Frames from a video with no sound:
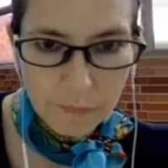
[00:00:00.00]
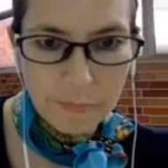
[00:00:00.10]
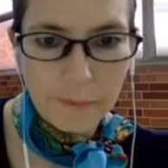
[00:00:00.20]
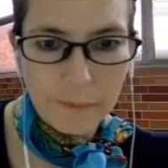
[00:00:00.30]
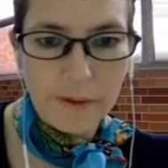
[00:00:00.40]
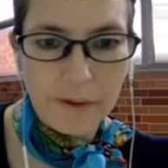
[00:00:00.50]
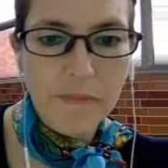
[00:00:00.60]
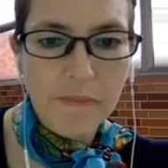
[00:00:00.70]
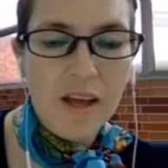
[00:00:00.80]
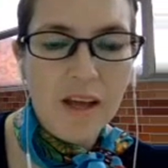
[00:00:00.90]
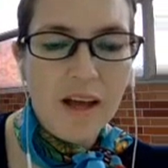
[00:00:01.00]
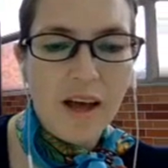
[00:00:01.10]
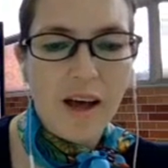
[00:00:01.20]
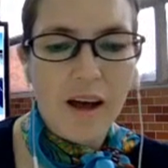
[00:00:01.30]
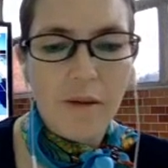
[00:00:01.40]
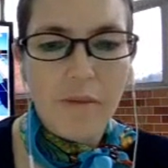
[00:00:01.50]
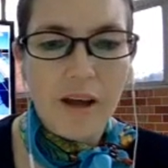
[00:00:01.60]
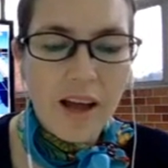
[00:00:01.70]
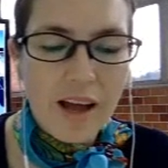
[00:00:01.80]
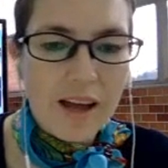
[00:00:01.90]
Okay, and
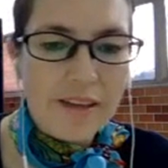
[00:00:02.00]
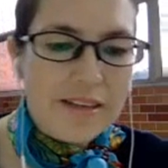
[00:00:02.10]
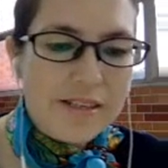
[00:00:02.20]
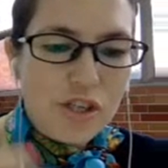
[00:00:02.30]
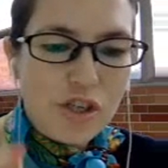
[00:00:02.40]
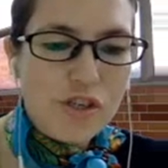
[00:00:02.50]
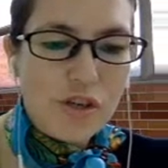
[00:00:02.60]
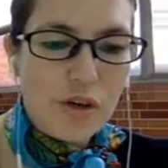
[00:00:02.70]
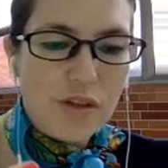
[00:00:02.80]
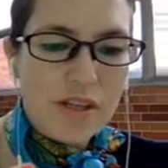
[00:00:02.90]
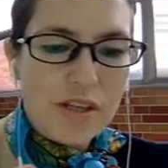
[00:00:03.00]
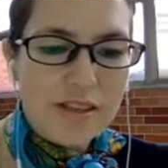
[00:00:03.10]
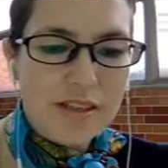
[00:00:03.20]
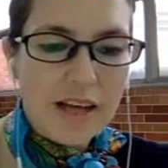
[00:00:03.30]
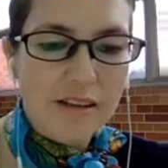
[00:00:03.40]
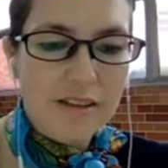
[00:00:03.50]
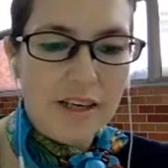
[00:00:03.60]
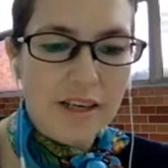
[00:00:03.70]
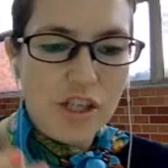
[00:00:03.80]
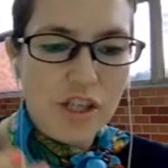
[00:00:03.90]
this is just so that the
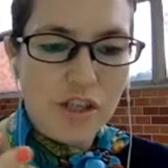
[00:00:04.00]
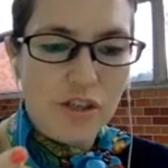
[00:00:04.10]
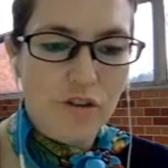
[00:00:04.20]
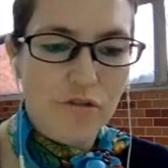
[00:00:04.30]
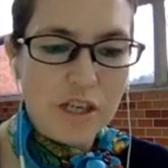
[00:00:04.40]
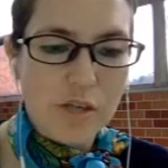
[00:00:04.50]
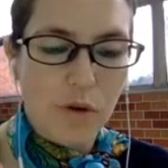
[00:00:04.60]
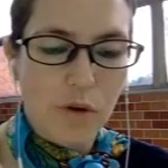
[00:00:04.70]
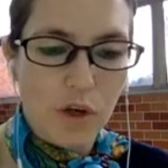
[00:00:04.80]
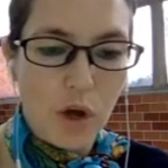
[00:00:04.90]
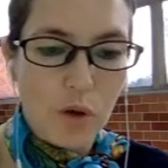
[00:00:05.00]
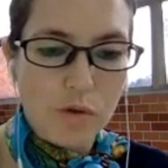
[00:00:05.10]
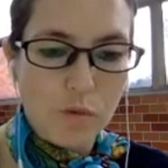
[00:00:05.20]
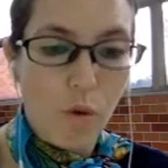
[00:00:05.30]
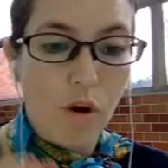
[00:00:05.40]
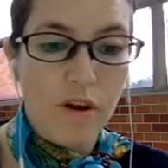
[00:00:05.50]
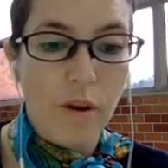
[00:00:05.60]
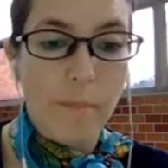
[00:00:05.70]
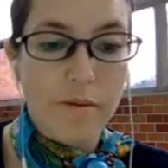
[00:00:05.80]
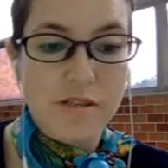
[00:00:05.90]
calculation gradebook knows what numbers